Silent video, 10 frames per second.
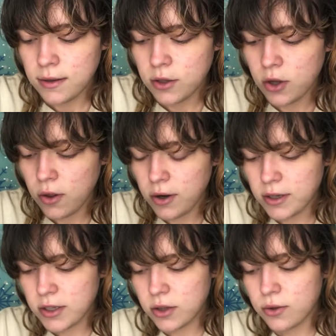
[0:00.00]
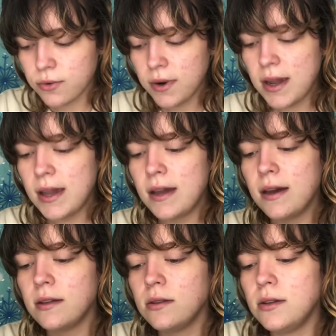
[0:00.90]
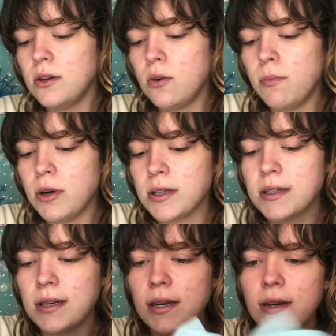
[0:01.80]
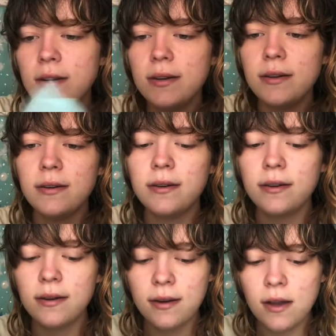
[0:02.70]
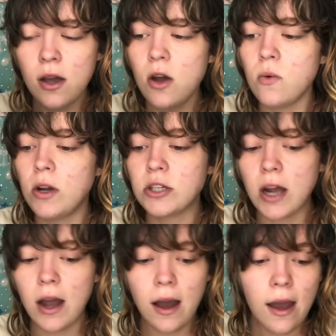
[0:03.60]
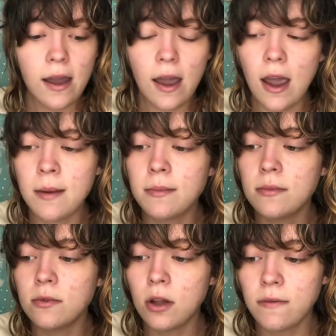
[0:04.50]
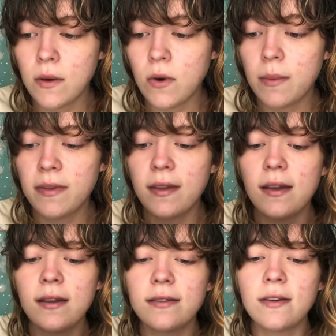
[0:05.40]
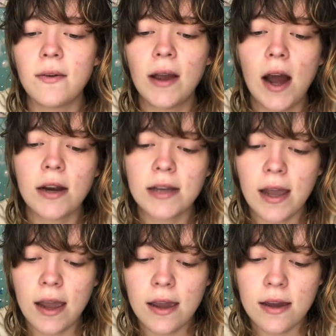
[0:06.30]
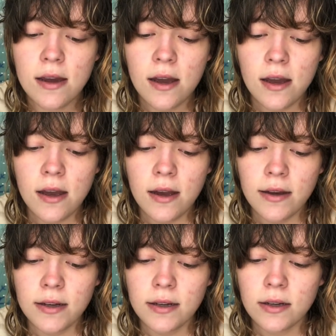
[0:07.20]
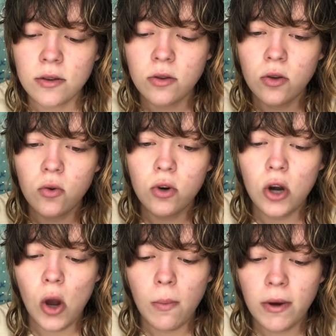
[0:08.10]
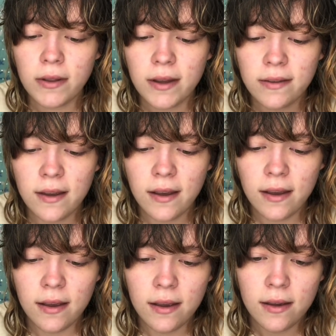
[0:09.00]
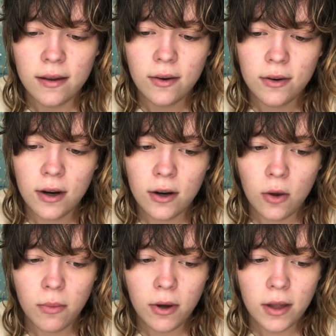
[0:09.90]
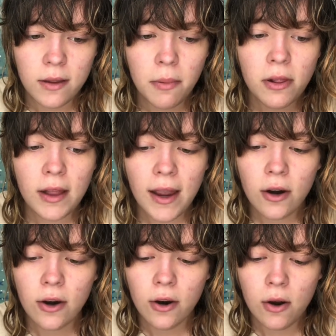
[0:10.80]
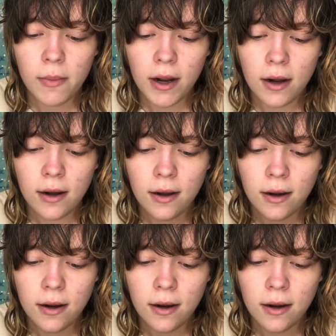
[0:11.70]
So there's three little books in here, which I am loving what I'm seeing. So we got a little notebook that says, or not a notebook, it's a planner. Oh my god.